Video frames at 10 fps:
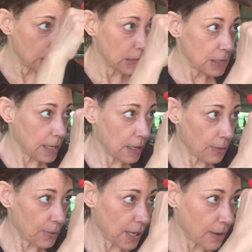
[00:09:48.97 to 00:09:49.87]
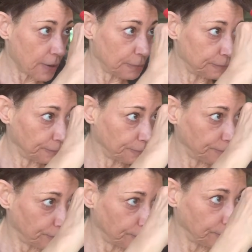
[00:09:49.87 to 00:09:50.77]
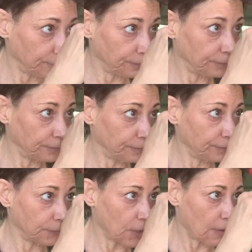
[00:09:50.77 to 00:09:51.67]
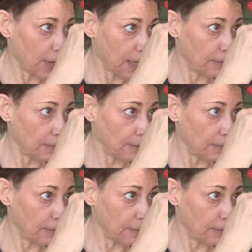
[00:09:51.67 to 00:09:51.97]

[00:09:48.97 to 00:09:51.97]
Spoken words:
Here we go. All right.